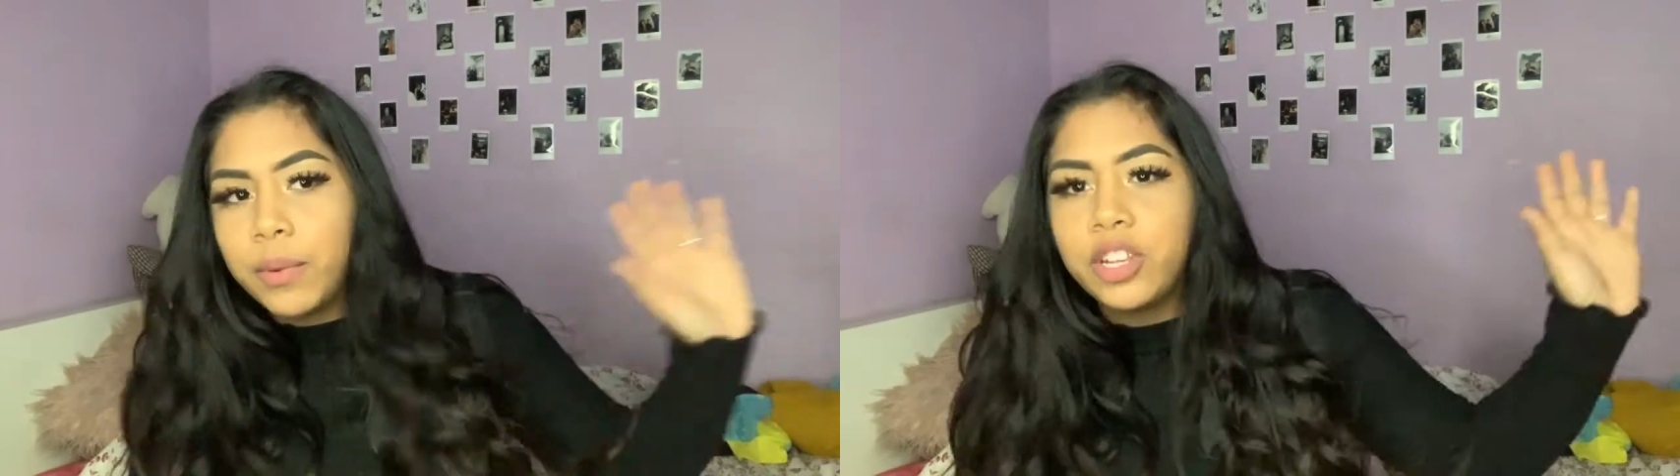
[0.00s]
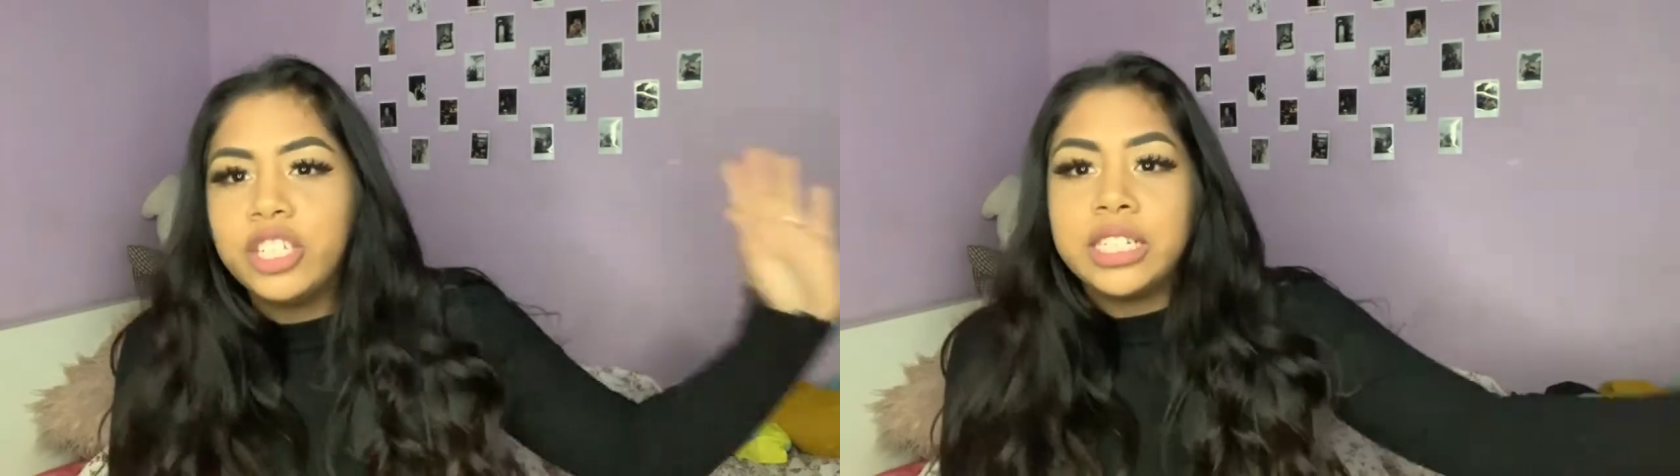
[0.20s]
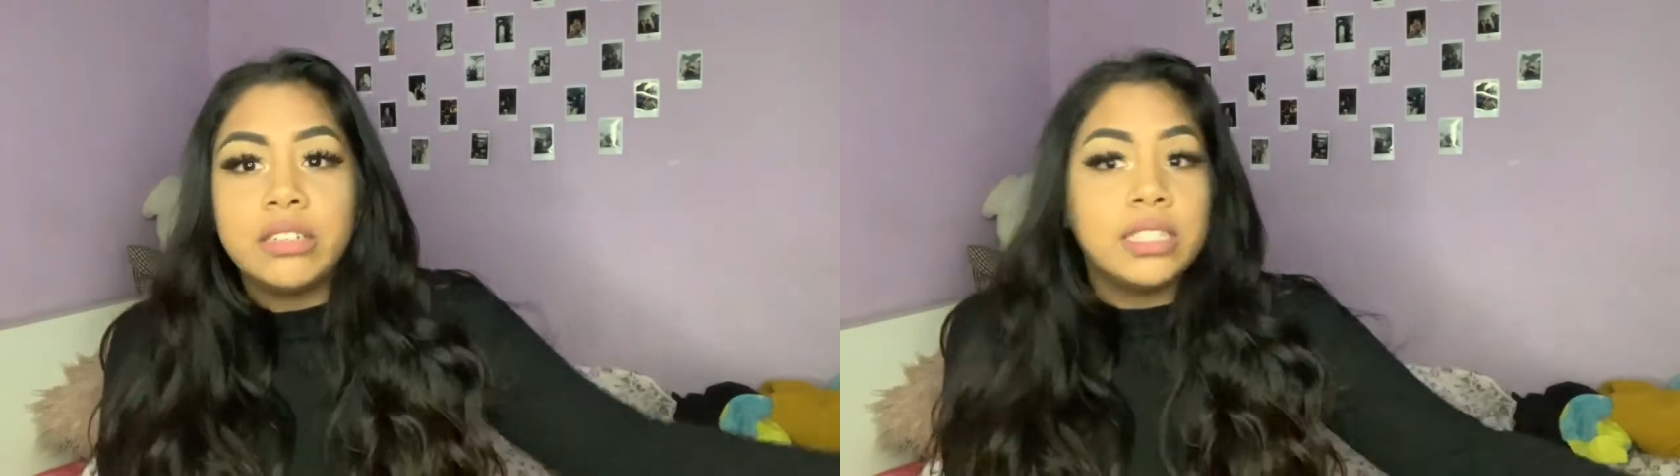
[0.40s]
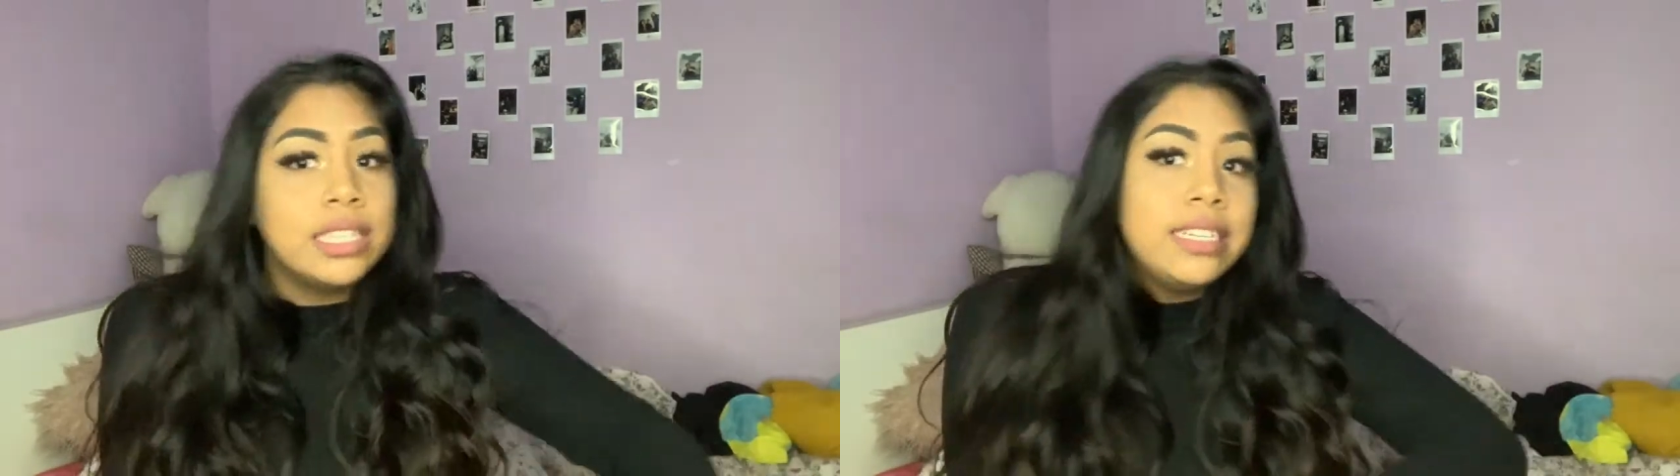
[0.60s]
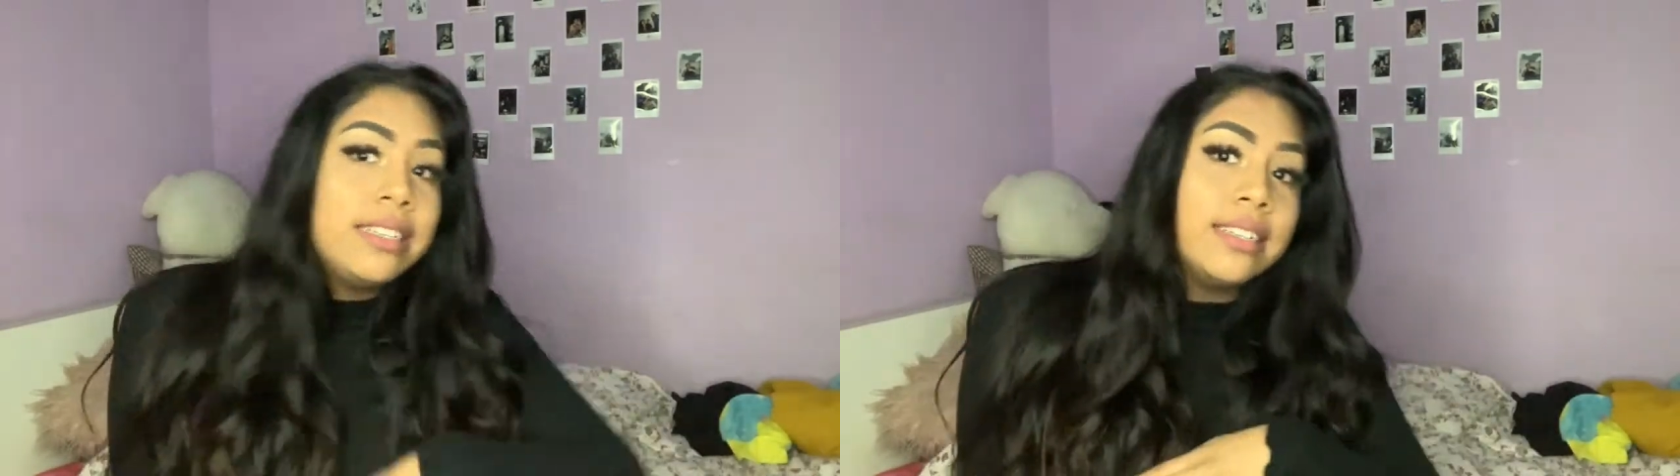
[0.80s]
with your slow
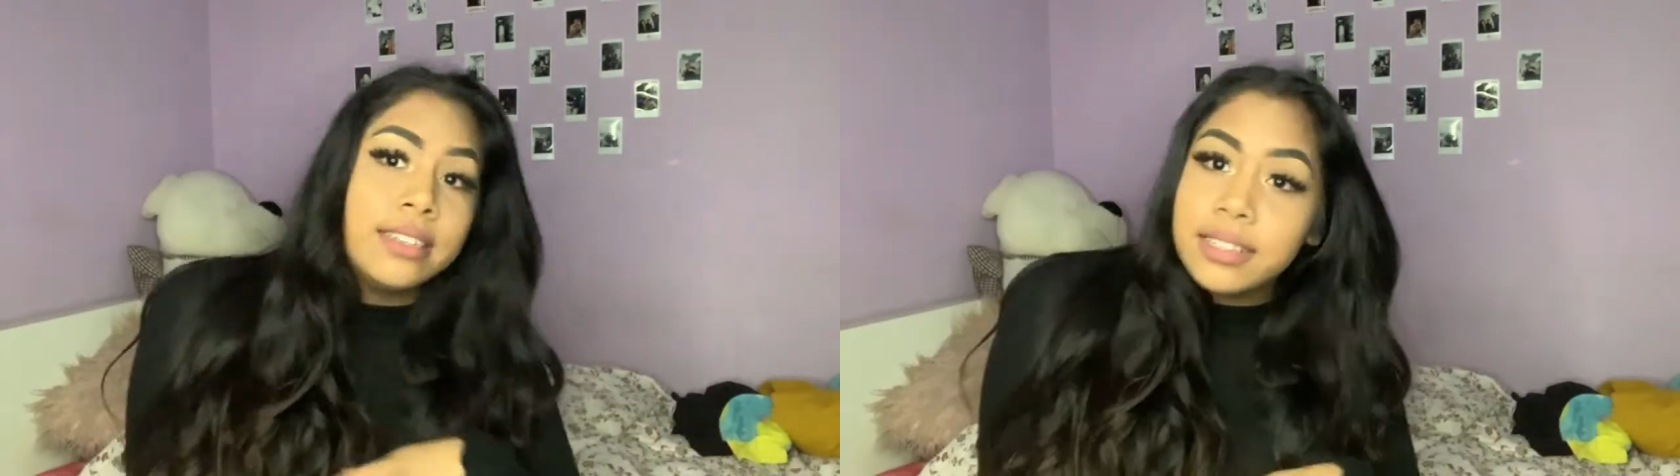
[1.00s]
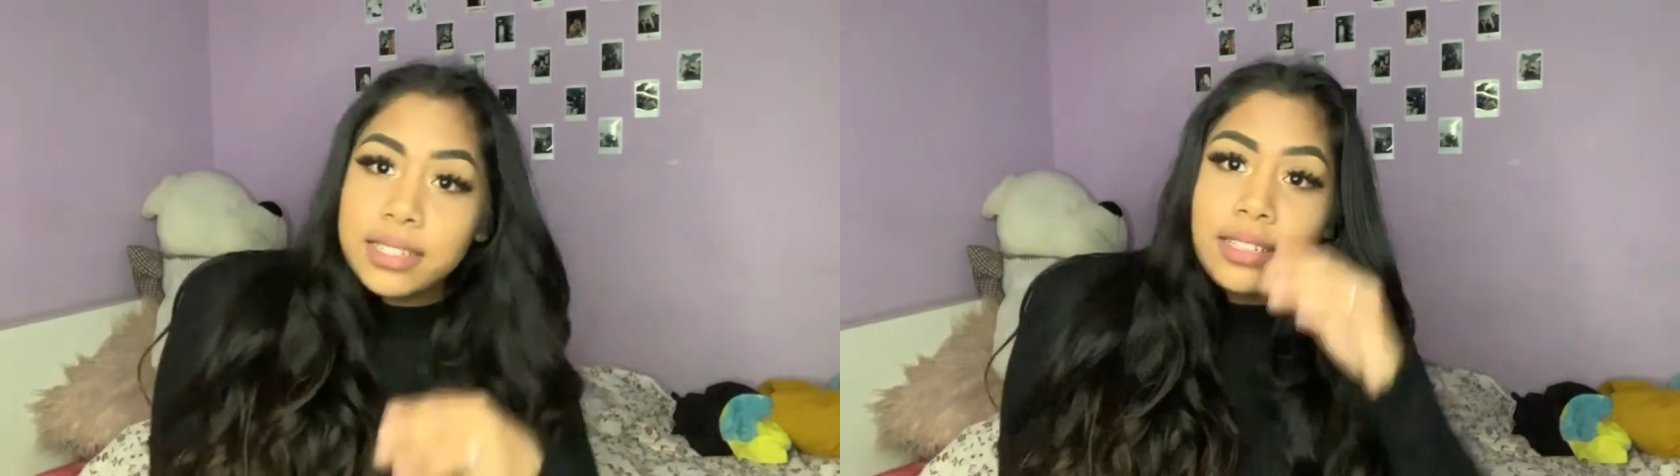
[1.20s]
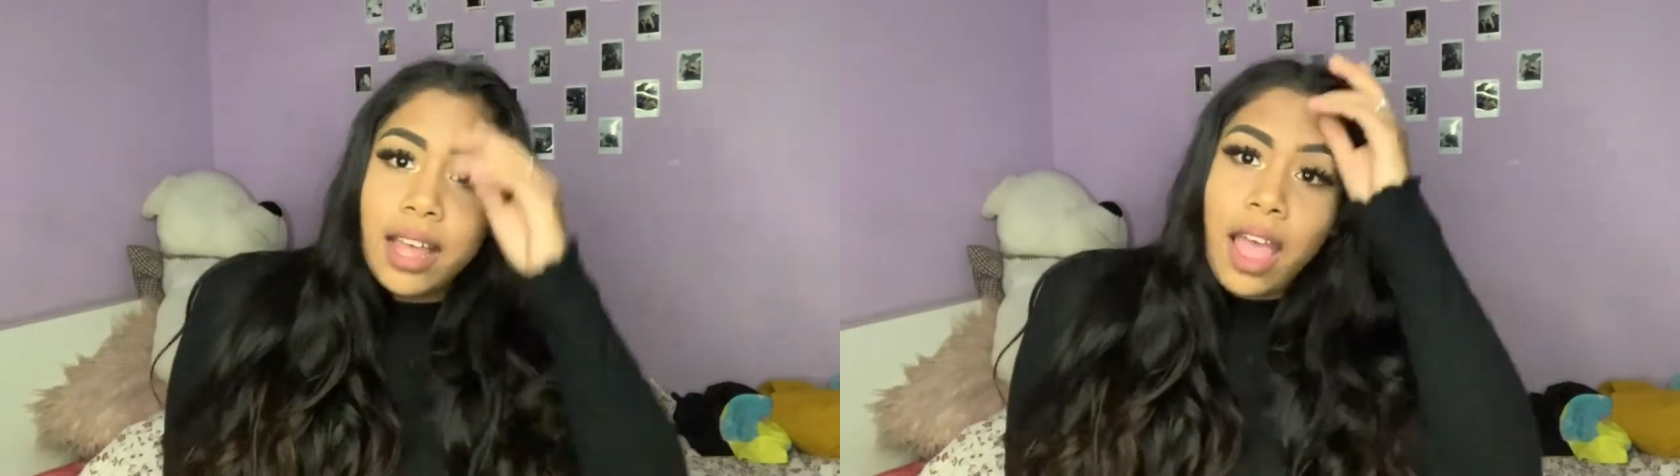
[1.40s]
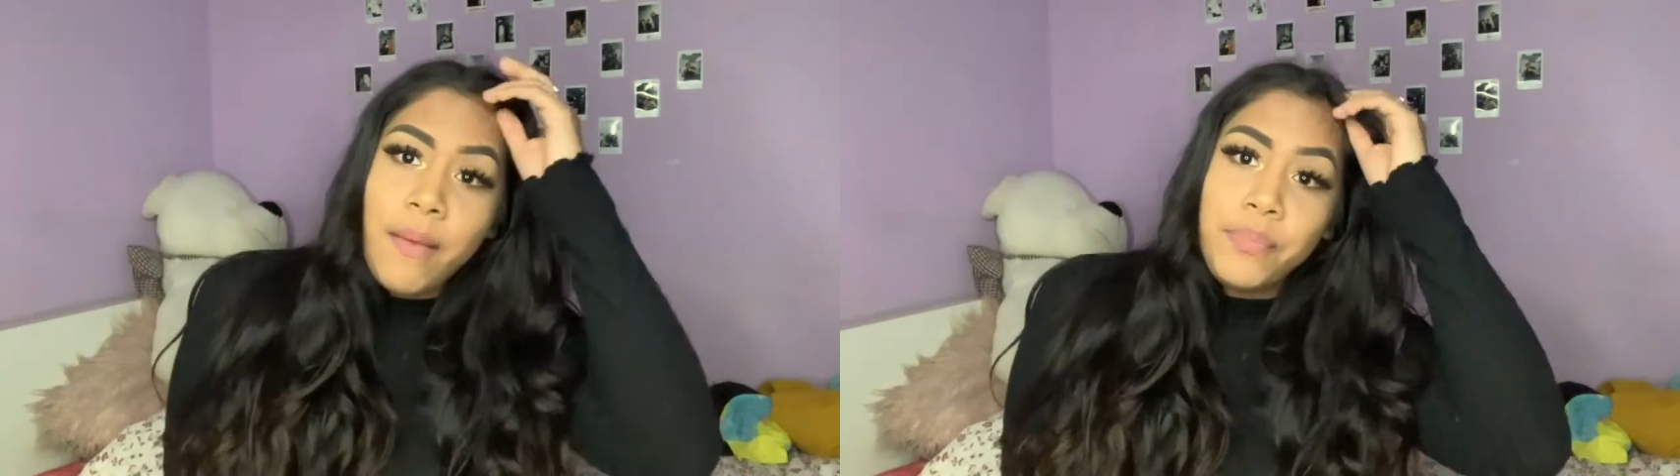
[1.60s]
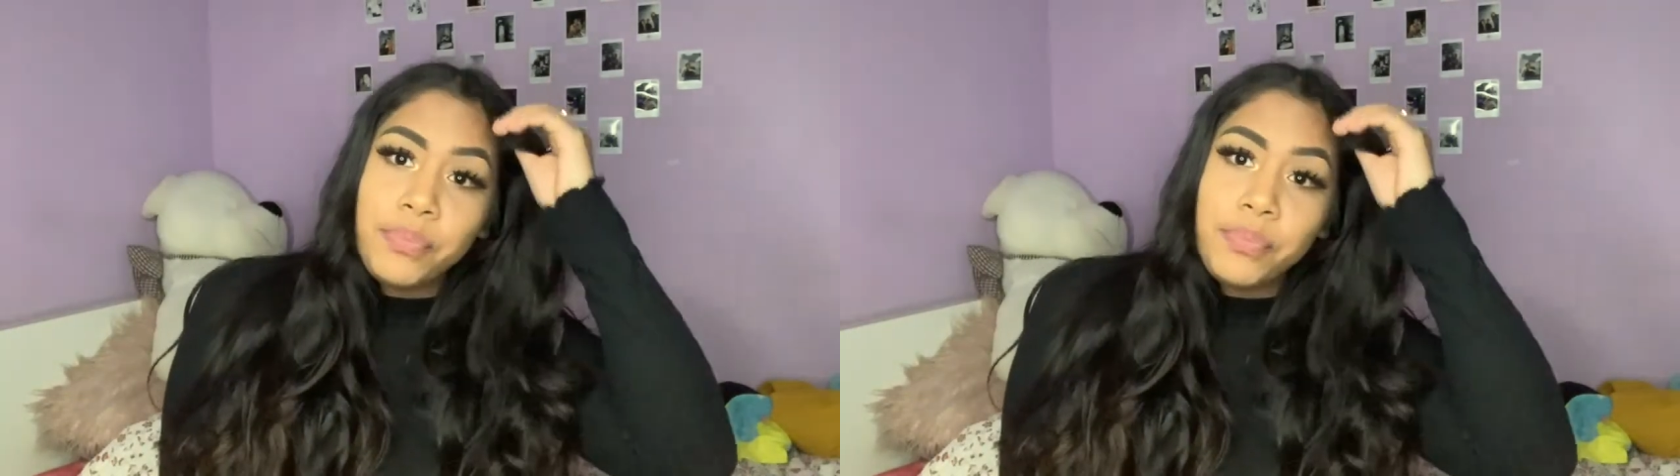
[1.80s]
scenes and this and that.